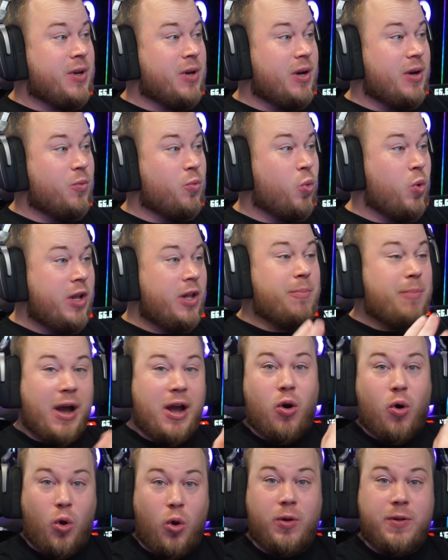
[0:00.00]
will
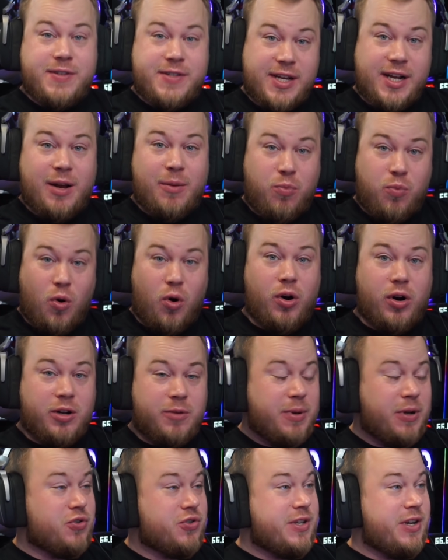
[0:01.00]
my old setup work?
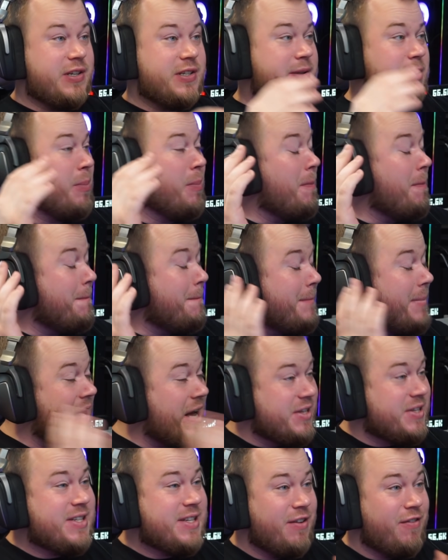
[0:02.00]
Because there is a
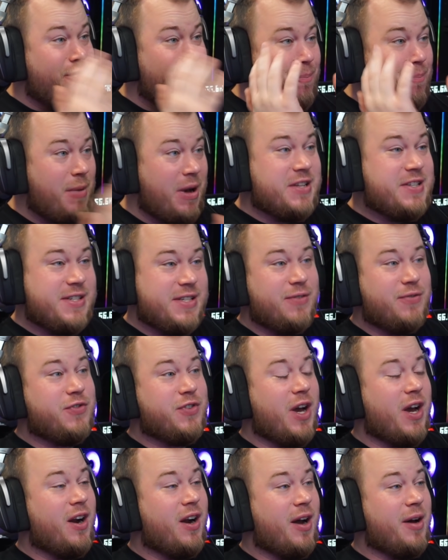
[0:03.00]
massive
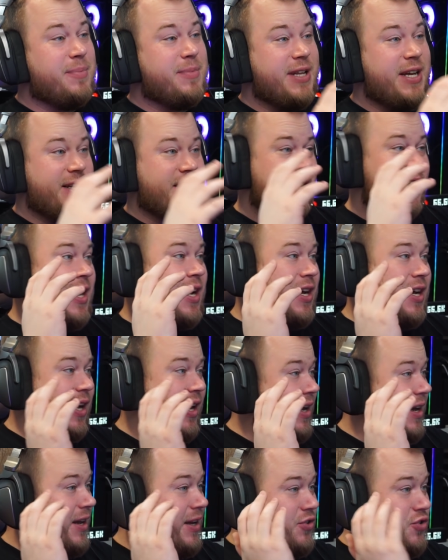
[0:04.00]
tire update,
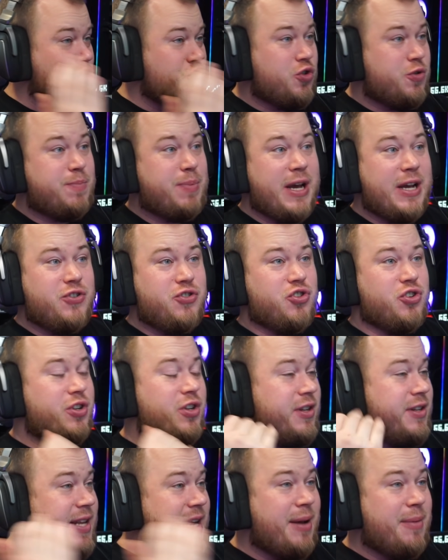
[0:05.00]
suspension,
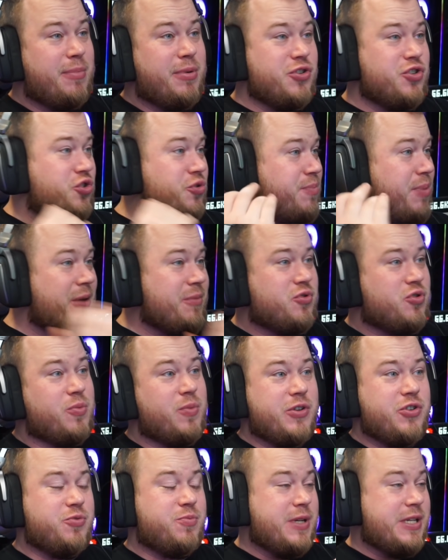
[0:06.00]
the dampers, the bumps and
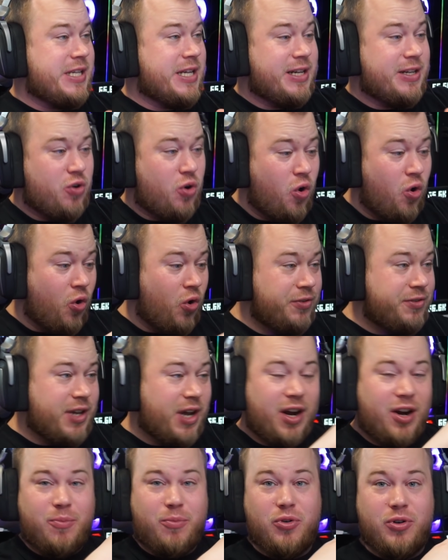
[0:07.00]
ratios, basically the whole
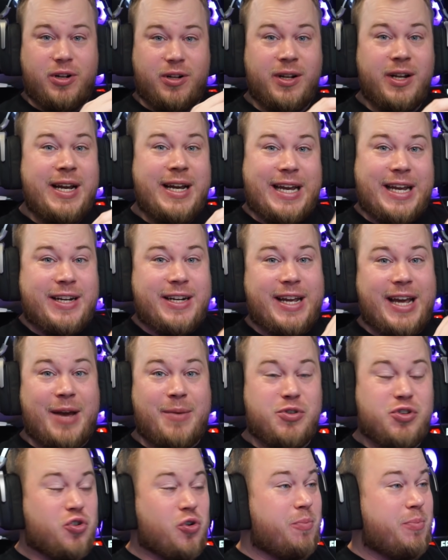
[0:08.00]
tire model in the game
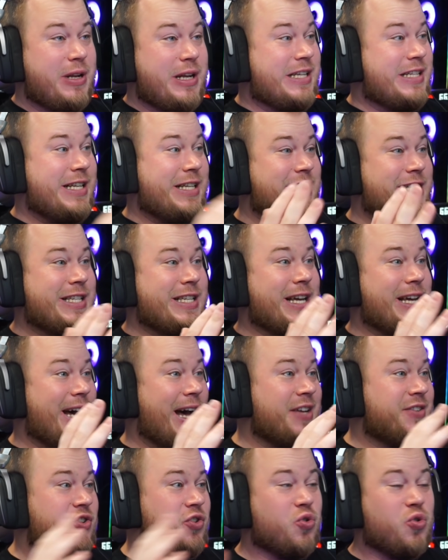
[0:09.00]
is complete. This is a
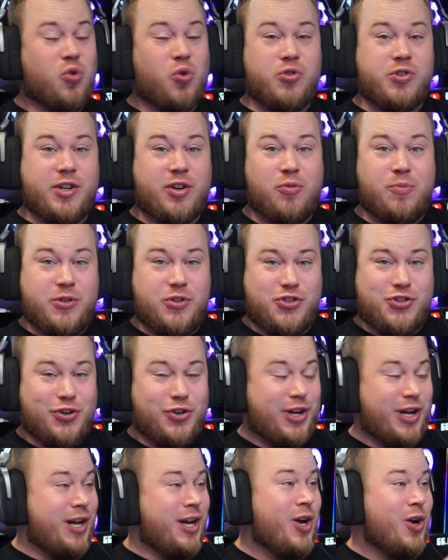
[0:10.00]
Assetto Corsa
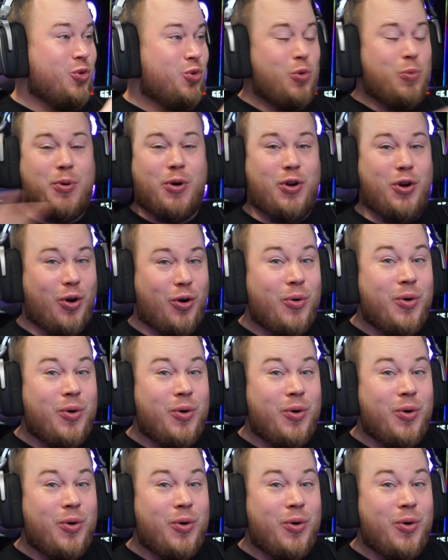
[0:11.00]
Competizione 2.0,